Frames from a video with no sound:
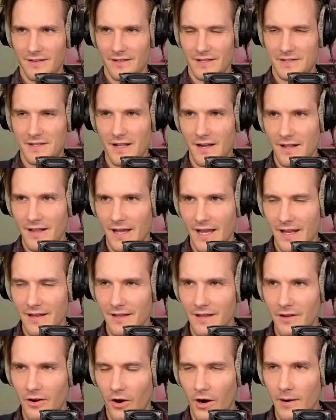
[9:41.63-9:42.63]
Is that a knight
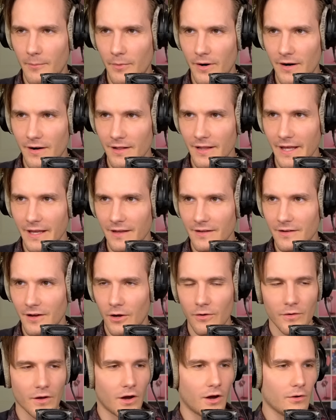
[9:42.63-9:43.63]
in armor? Like,
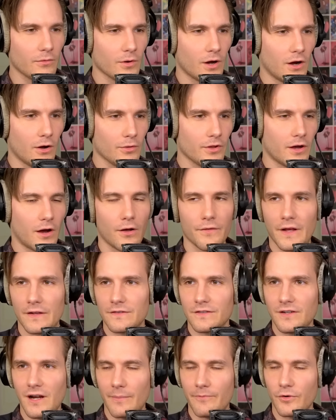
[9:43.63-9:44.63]
ho ho hold hold on,
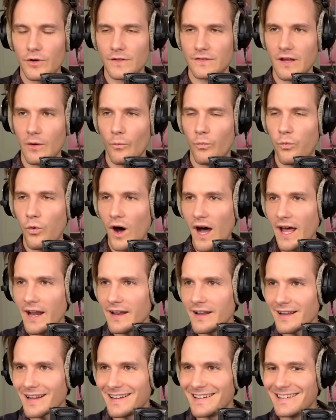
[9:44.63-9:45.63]
stop for a sec.
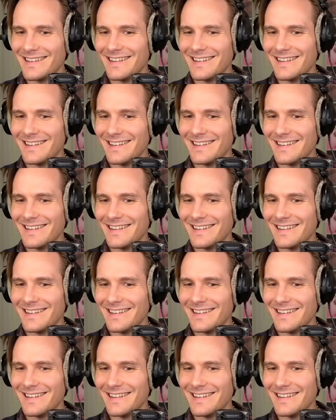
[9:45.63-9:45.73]
What?